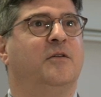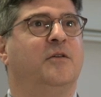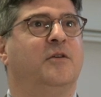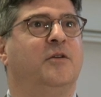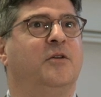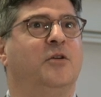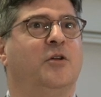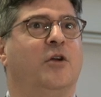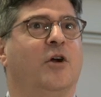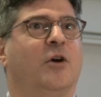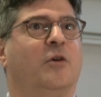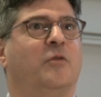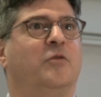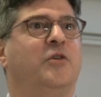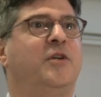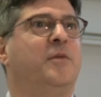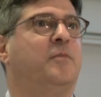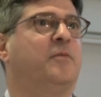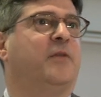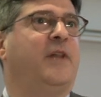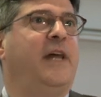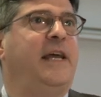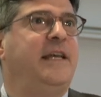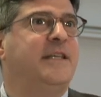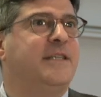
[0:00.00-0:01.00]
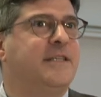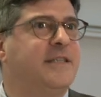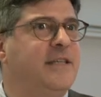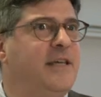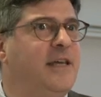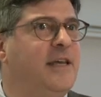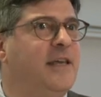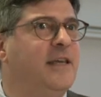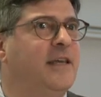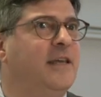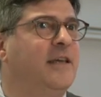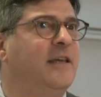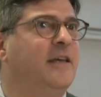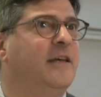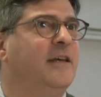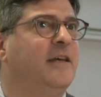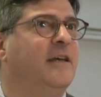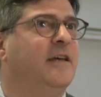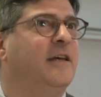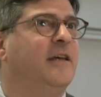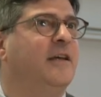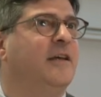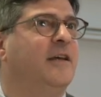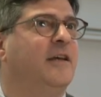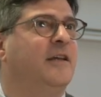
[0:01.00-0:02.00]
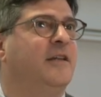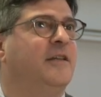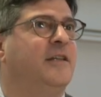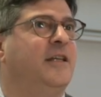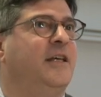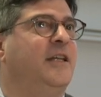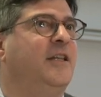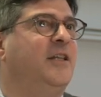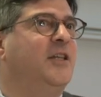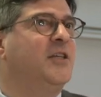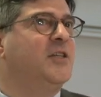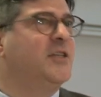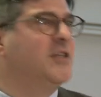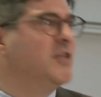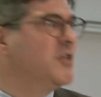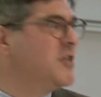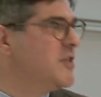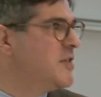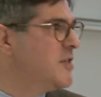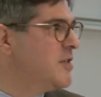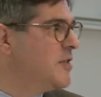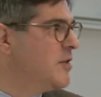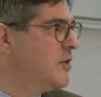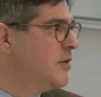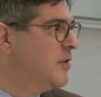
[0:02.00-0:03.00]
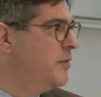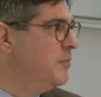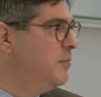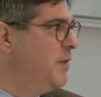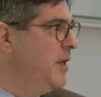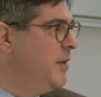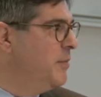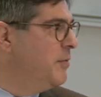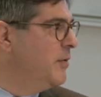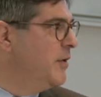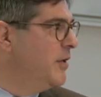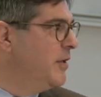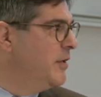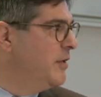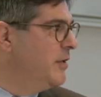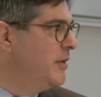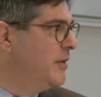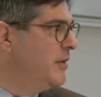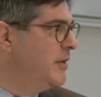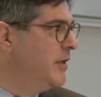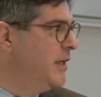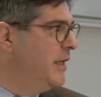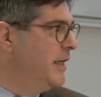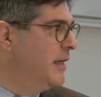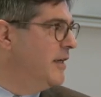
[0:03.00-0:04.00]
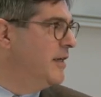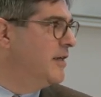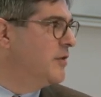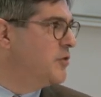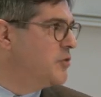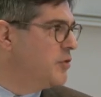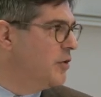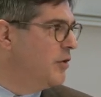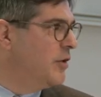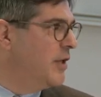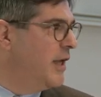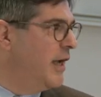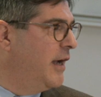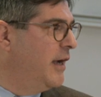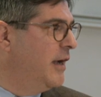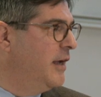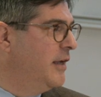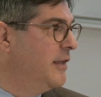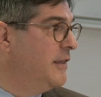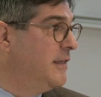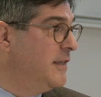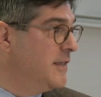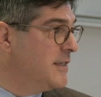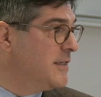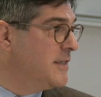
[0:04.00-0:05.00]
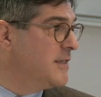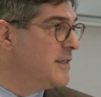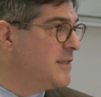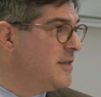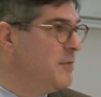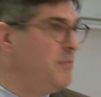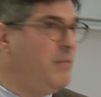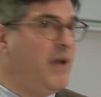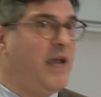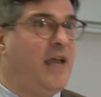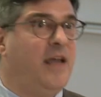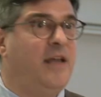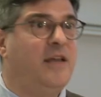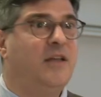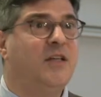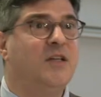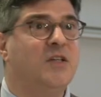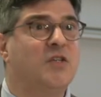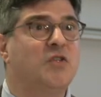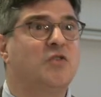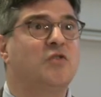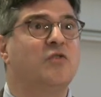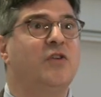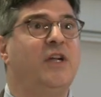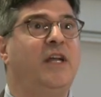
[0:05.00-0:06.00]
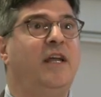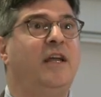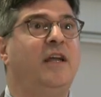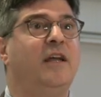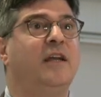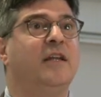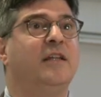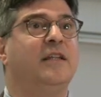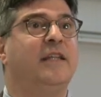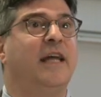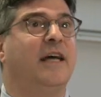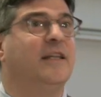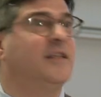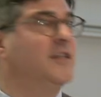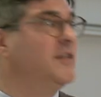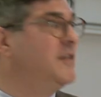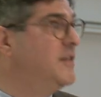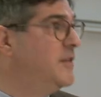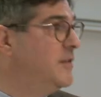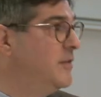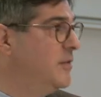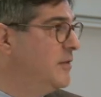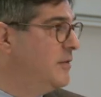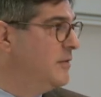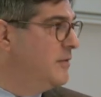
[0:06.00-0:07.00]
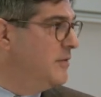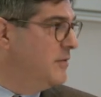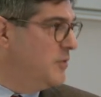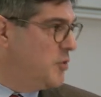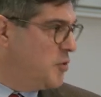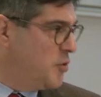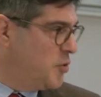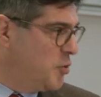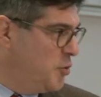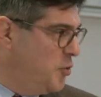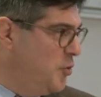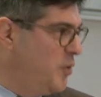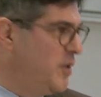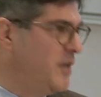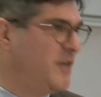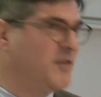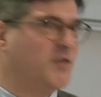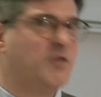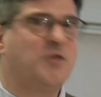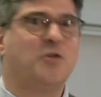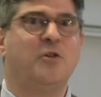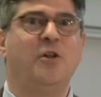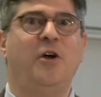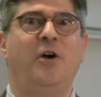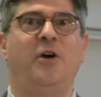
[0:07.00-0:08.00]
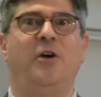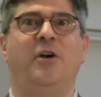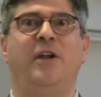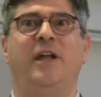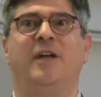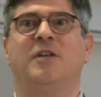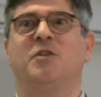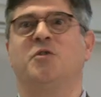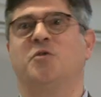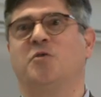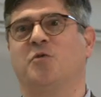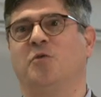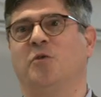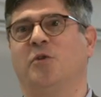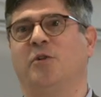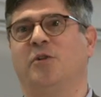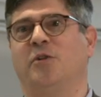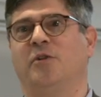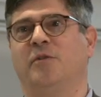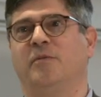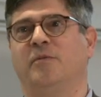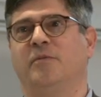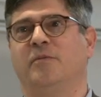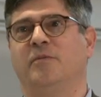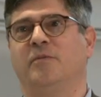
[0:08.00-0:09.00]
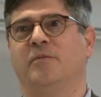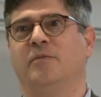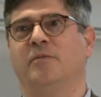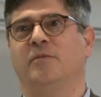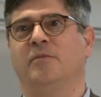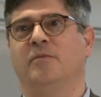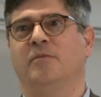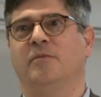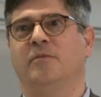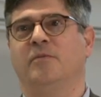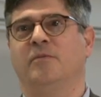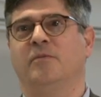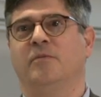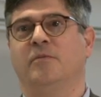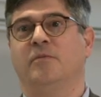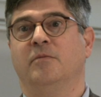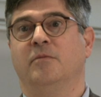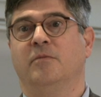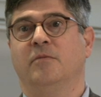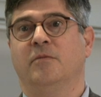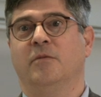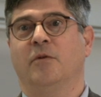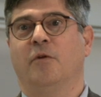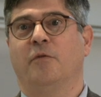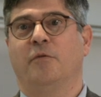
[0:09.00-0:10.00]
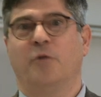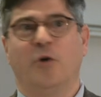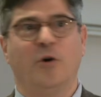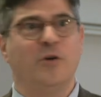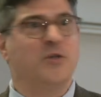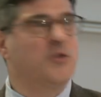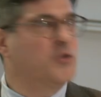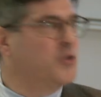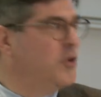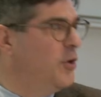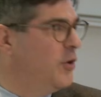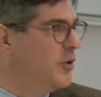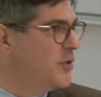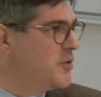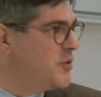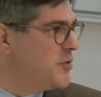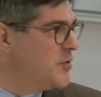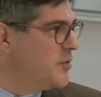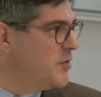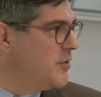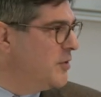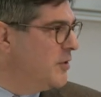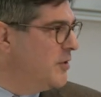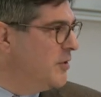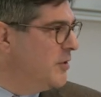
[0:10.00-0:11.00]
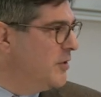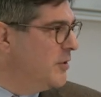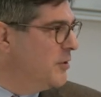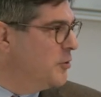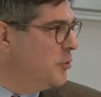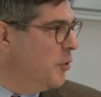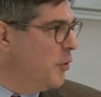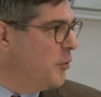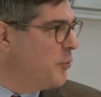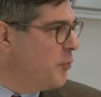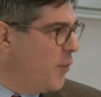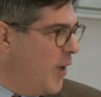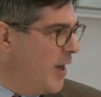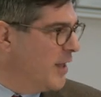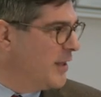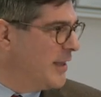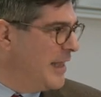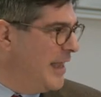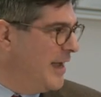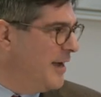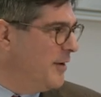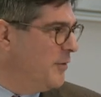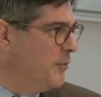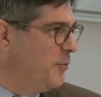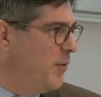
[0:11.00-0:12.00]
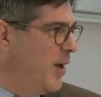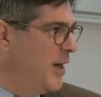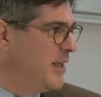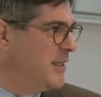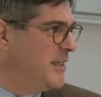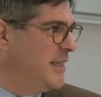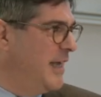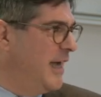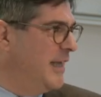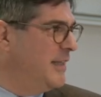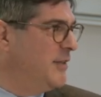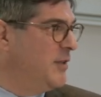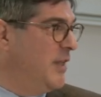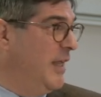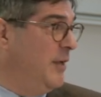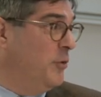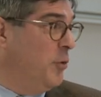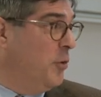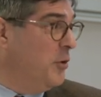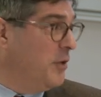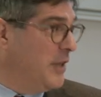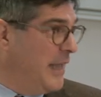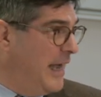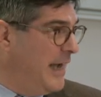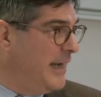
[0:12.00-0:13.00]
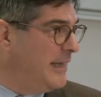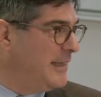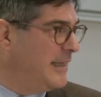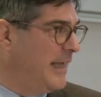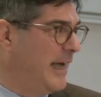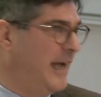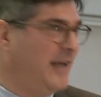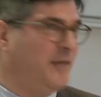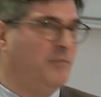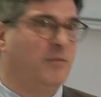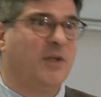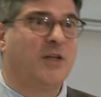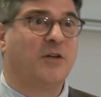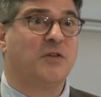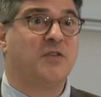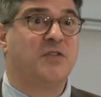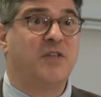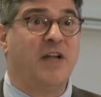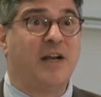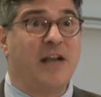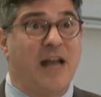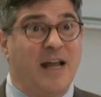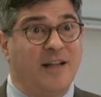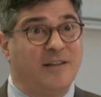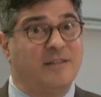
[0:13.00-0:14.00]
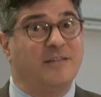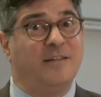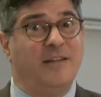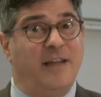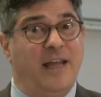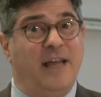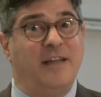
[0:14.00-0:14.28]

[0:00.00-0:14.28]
you know, replacing the indigenous people in Anatolia. This is the main history that the students learn at school. Of course, Kurds don't want that, want that. They don't like that because they're not